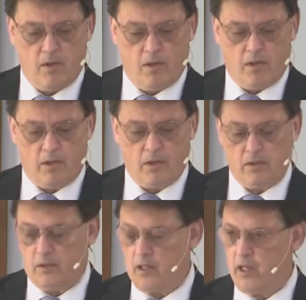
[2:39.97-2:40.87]

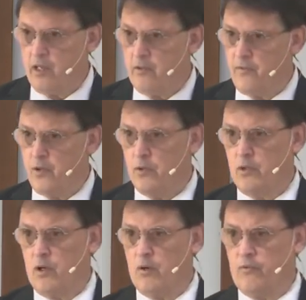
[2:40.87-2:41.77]
Uh, and if you
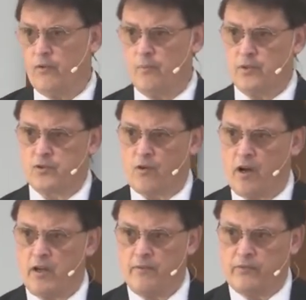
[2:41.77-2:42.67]
go from the
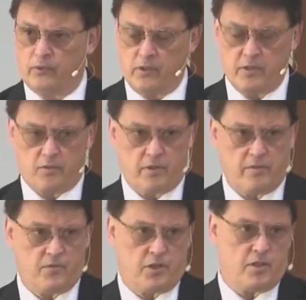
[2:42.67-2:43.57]
triumphal entry
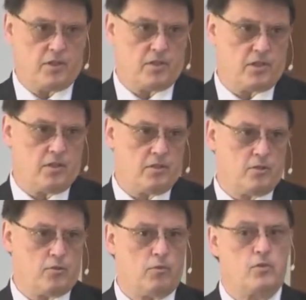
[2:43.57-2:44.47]
of Jesus into
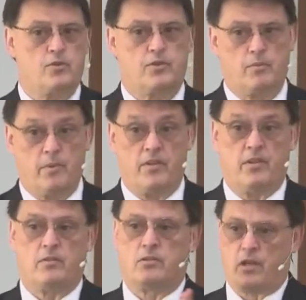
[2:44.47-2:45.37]
Jerusalem and
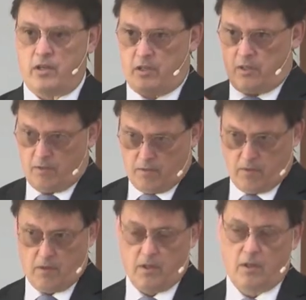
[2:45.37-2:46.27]
then take it,
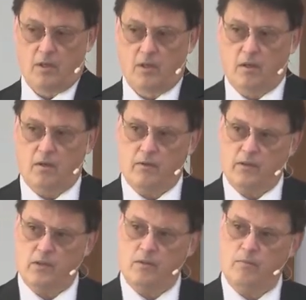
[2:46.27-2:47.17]
uh,
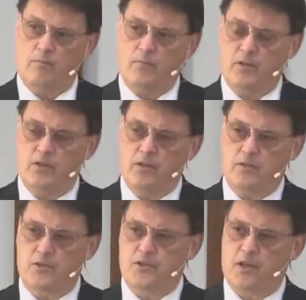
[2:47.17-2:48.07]
then, then you
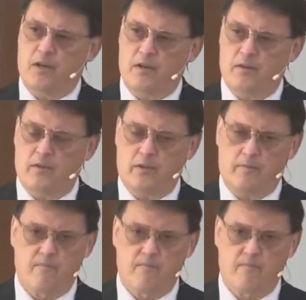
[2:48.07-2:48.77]
understand that